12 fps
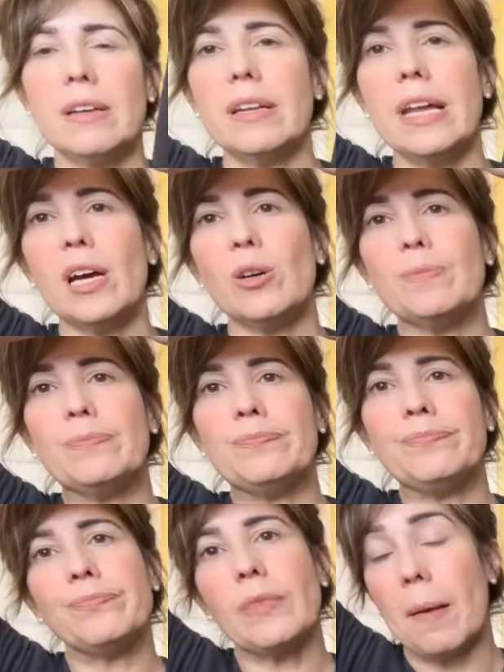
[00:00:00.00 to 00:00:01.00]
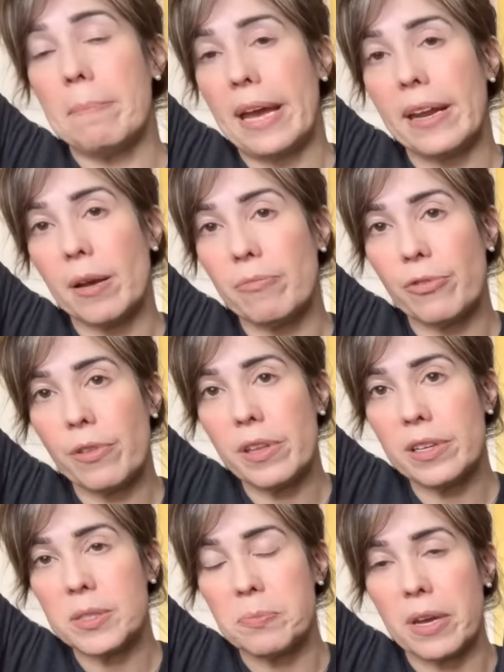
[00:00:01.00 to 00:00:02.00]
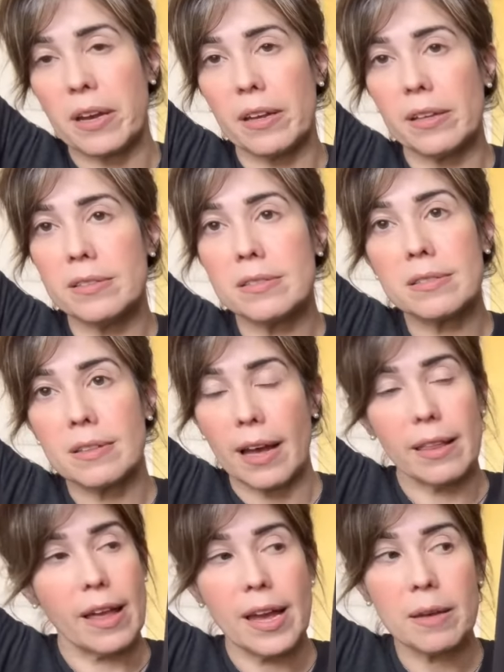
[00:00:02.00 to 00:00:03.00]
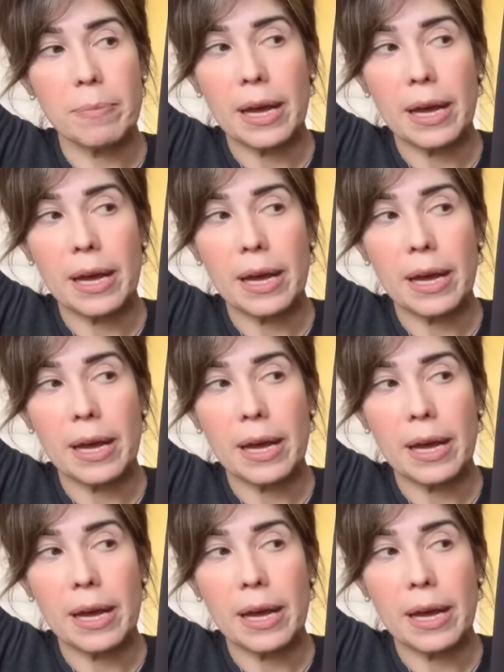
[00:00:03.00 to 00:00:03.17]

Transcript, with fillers: Now, I paid up for this because I like